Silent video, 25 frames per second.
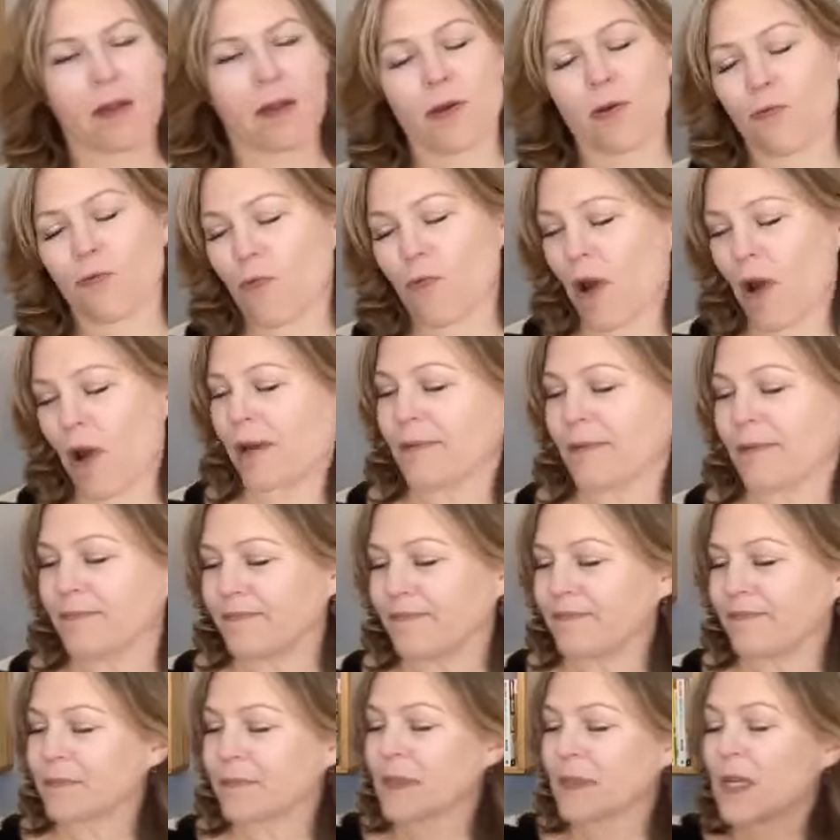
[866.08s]
Mm-hmm. Right.
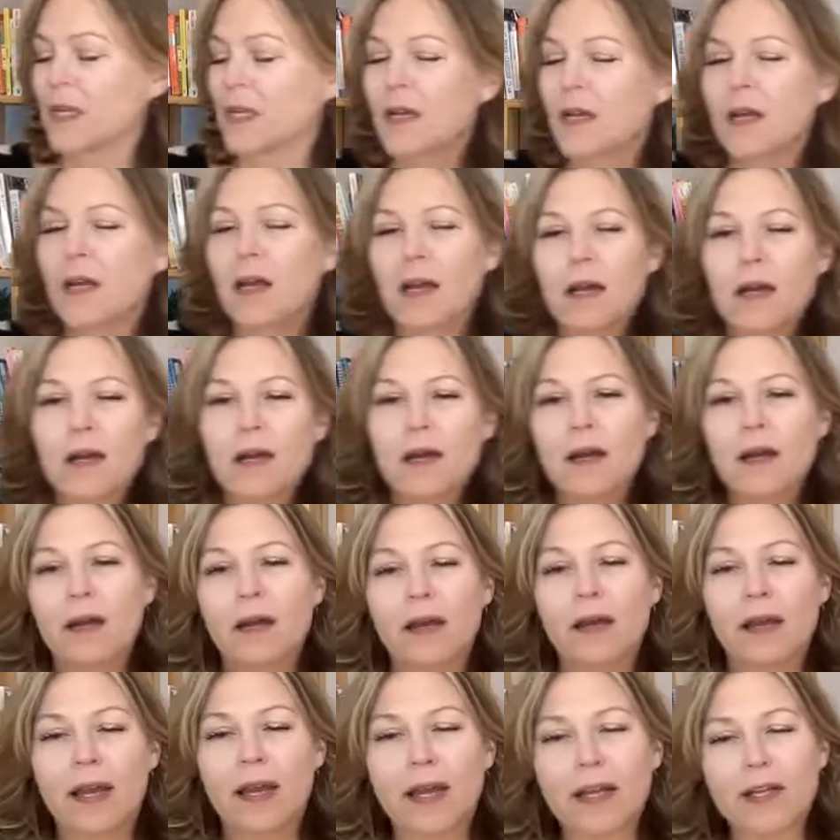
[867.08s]

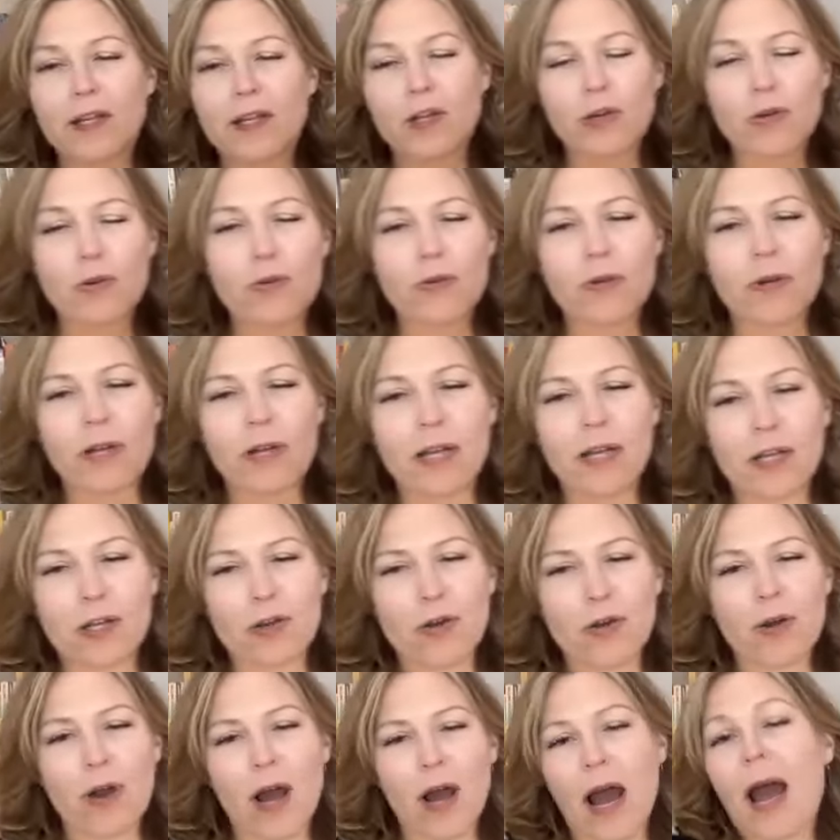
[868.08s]
Can you can
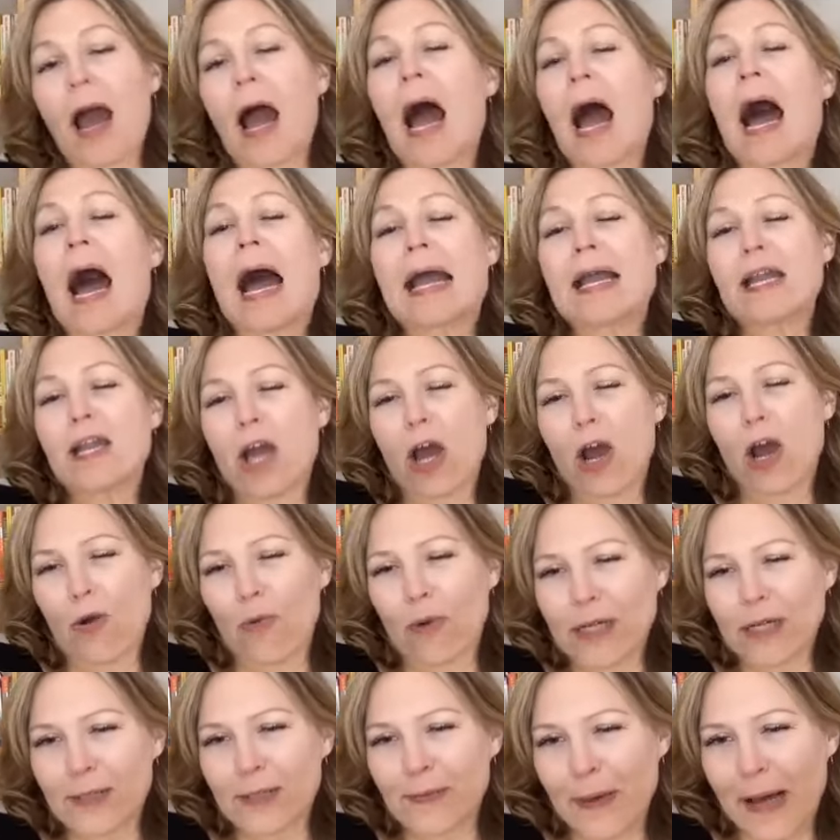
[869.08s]
you I, I
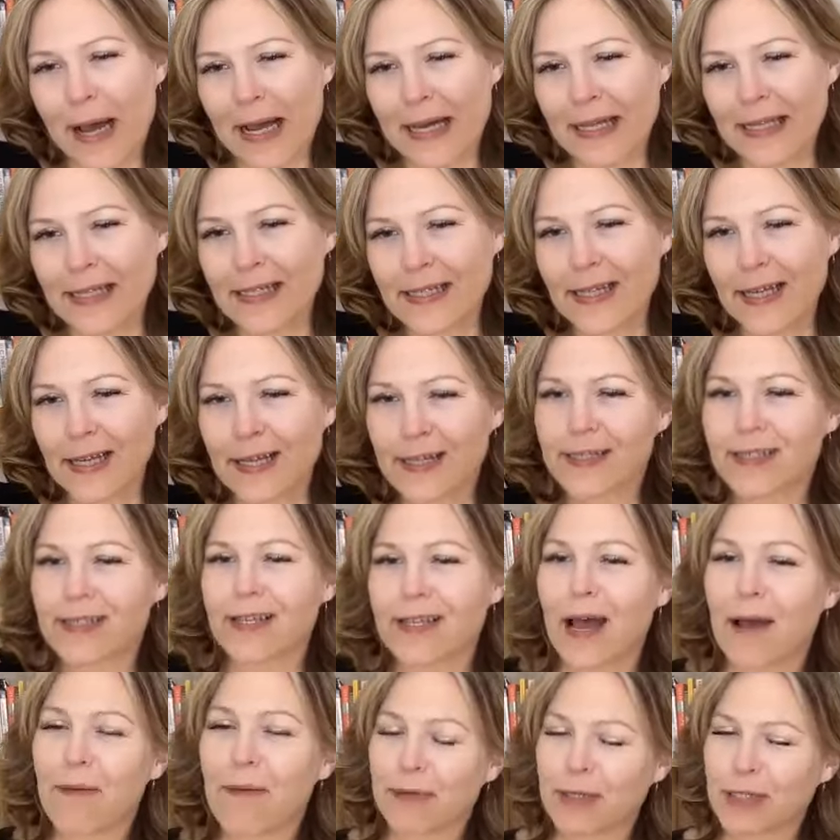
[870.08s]
know what's behind the scenes
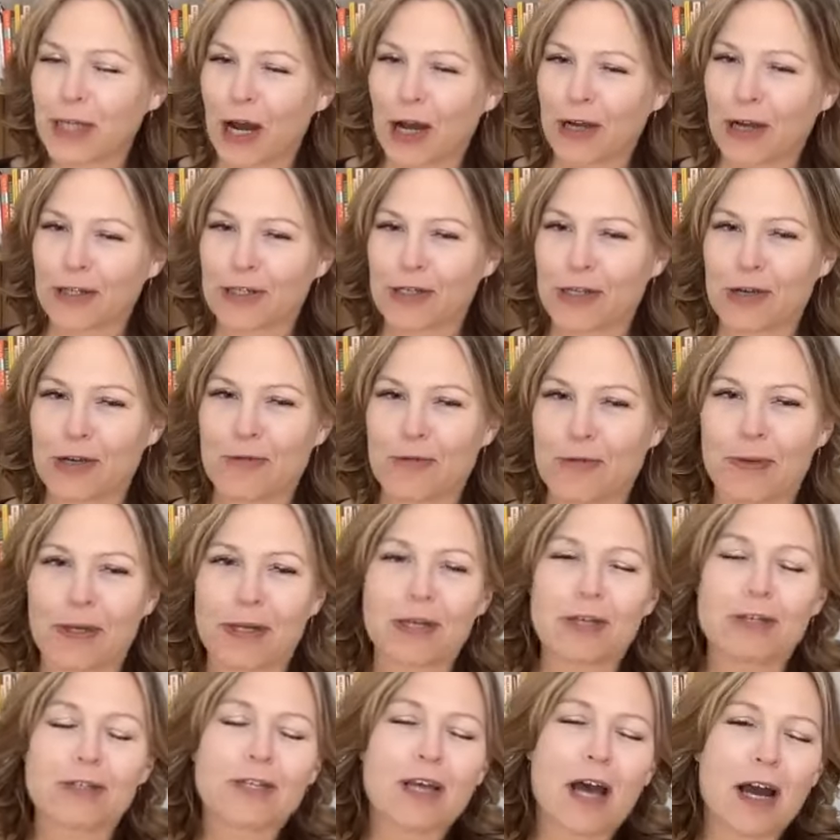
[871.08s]
because I've been talking to you,
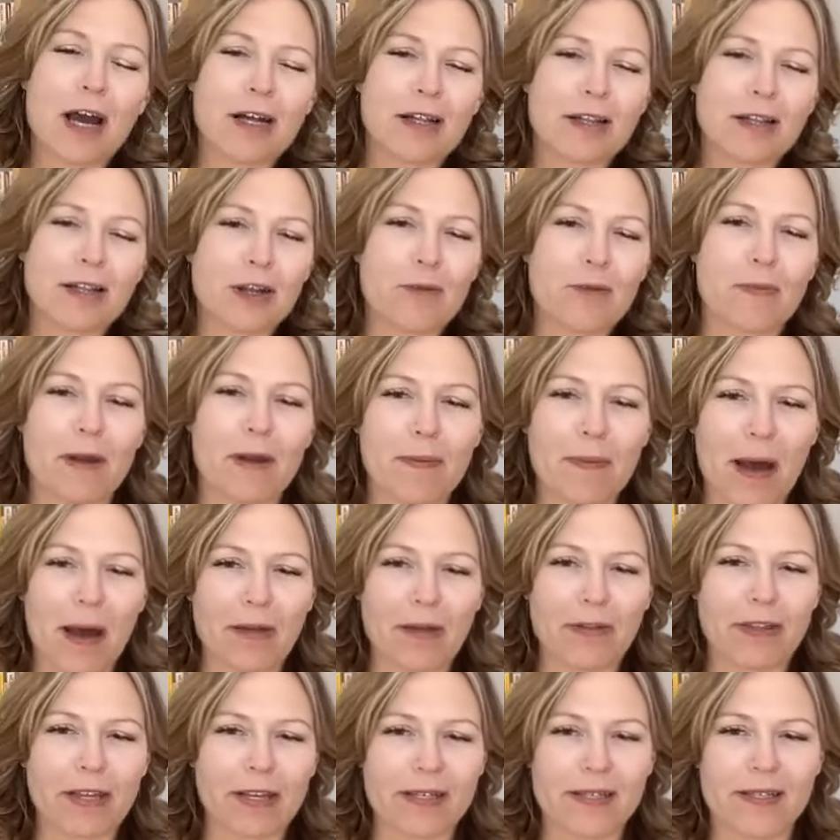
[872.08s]
but can you talk a mm-hmm. little bit
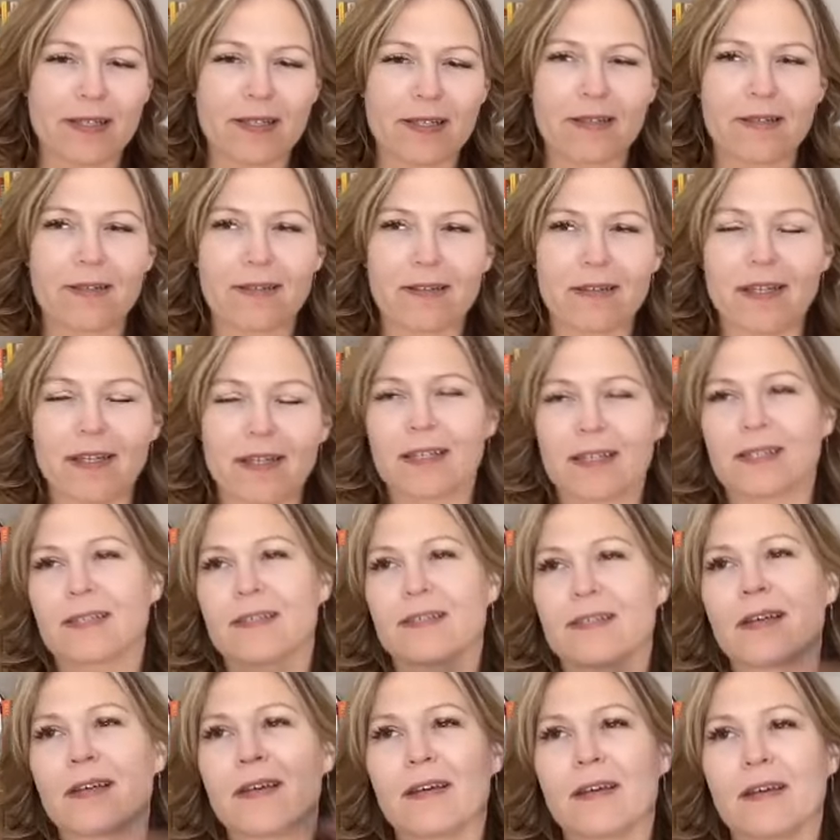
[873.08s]
about this
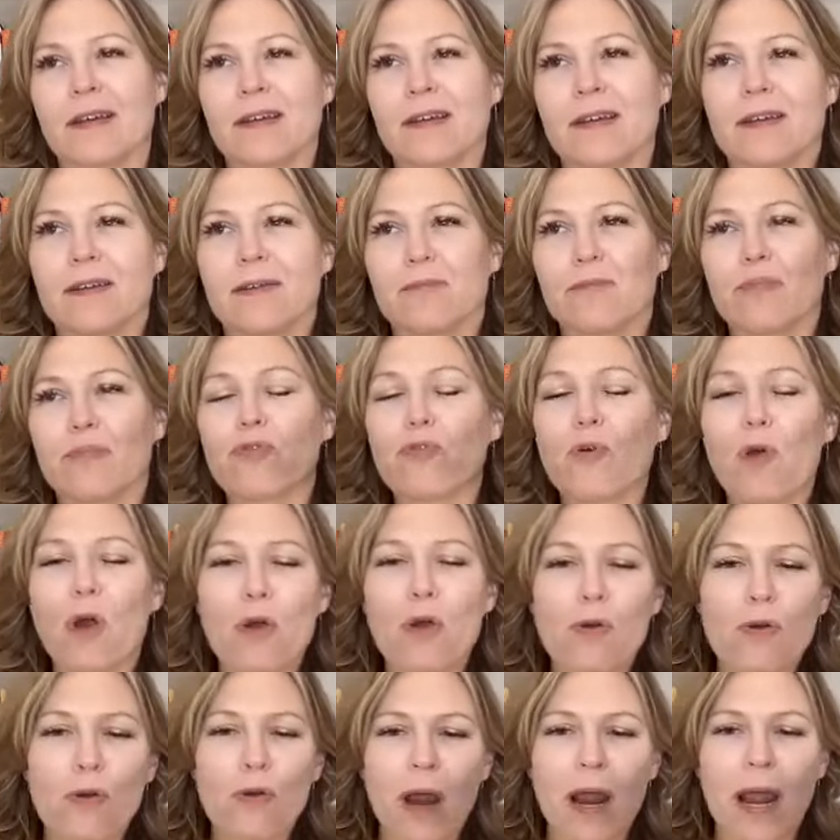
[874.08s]
this
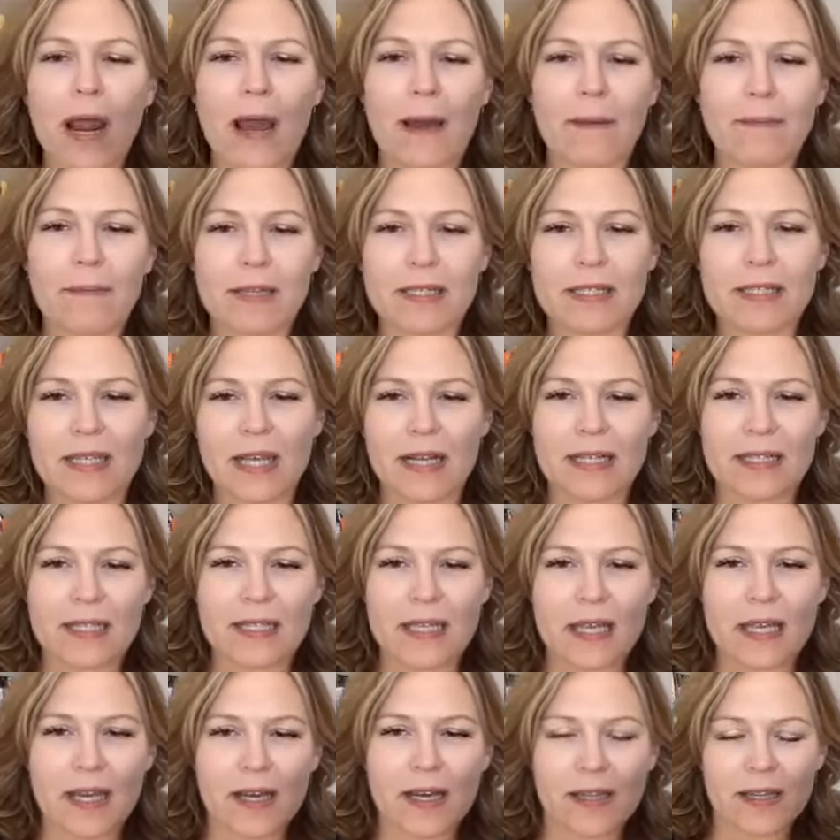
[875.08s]
program, this
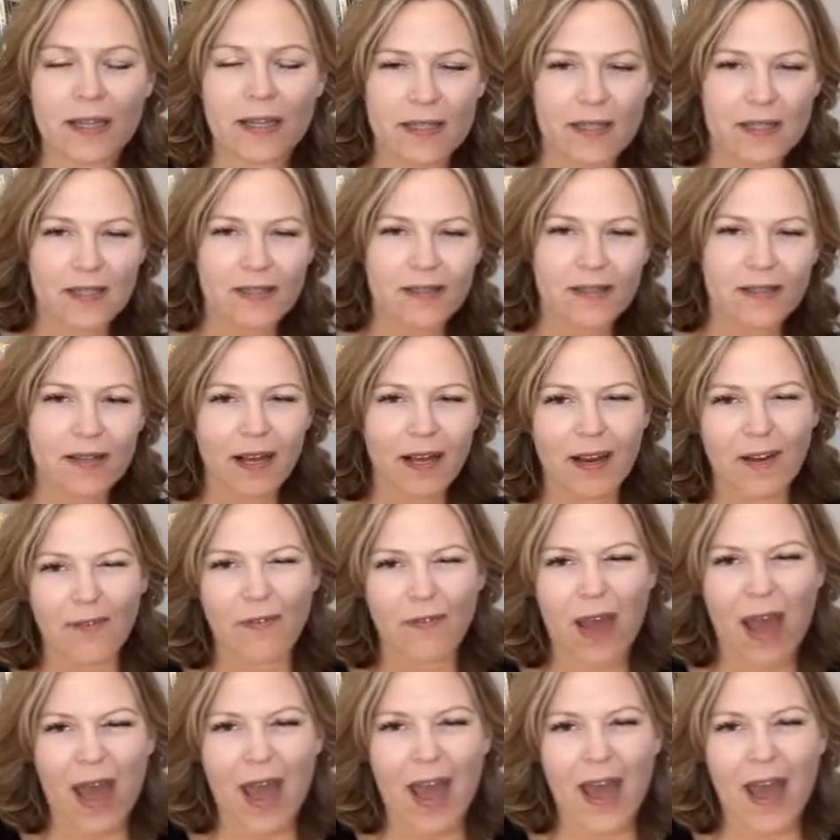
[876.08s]
idea, this kind
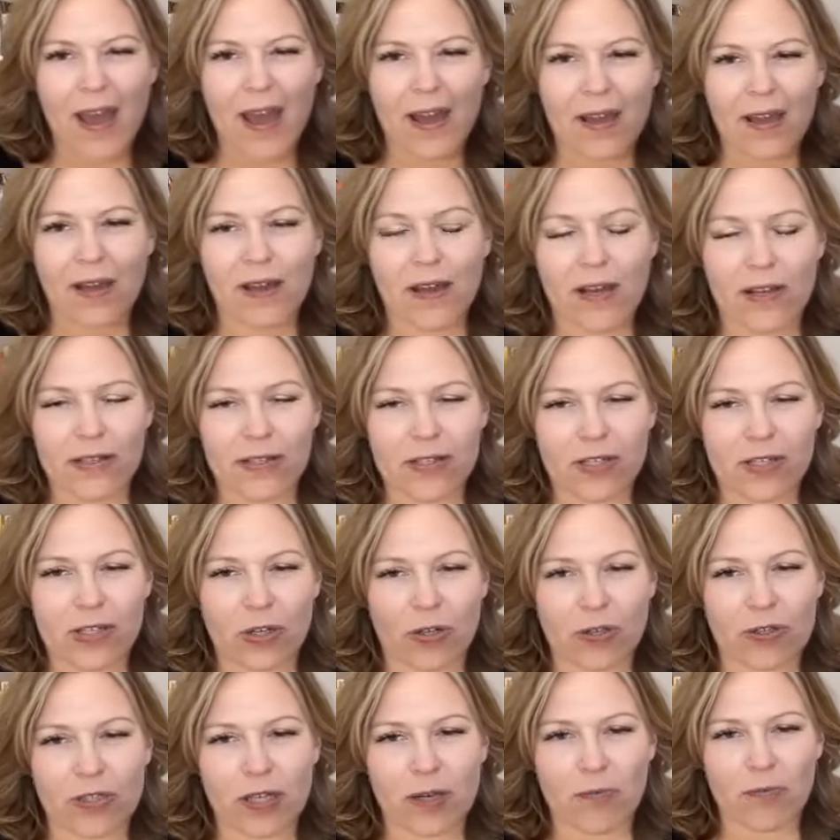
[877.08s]
of ag
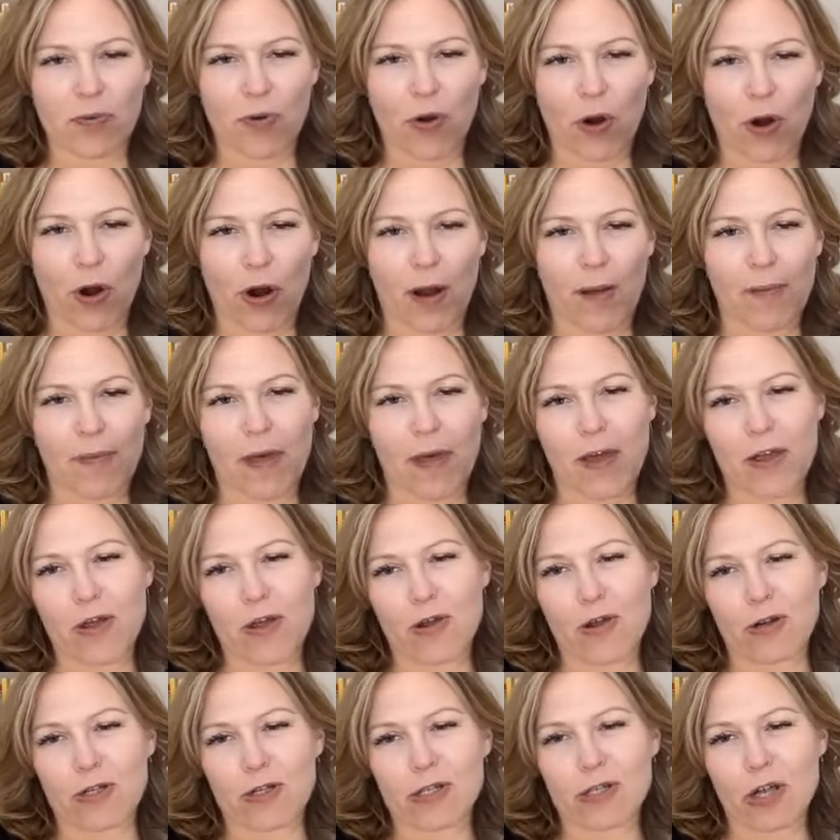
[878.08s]
consulting program that
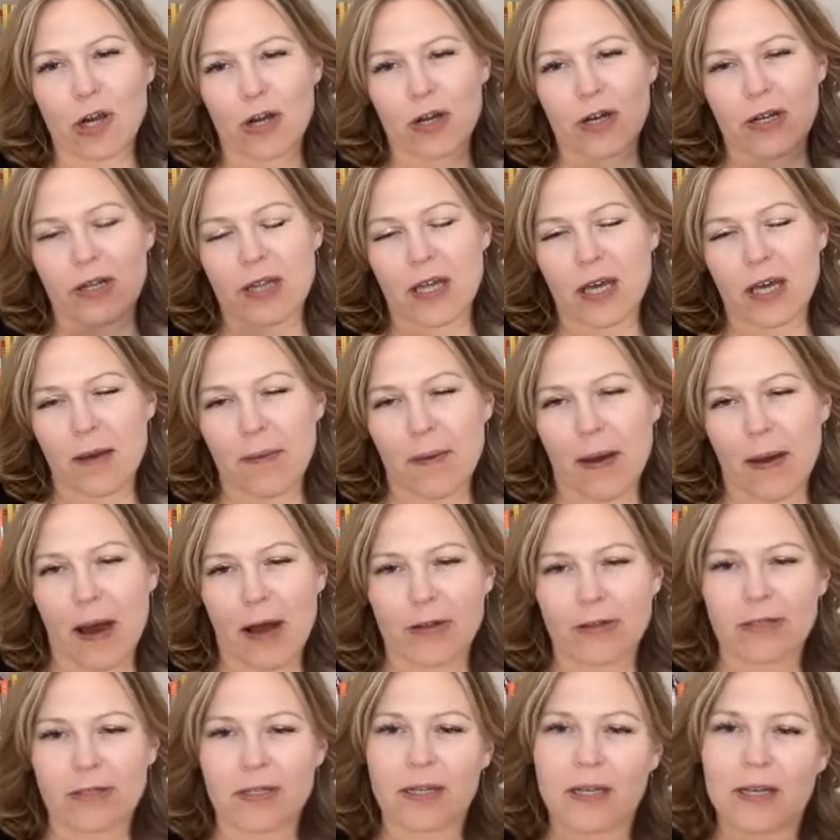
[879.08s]
you're starting to think
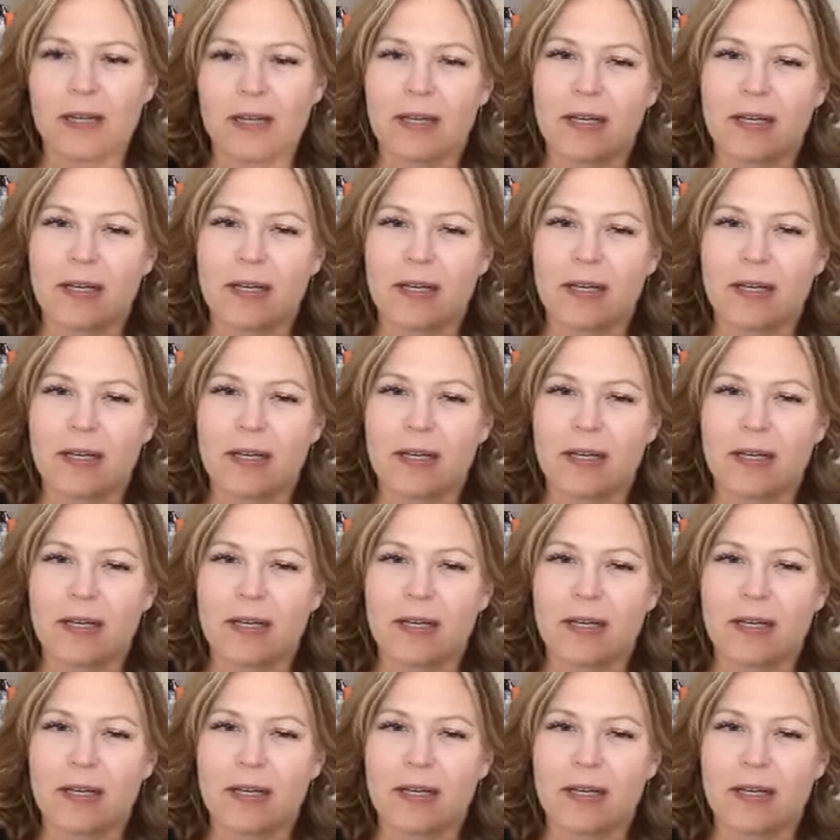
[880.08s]
about?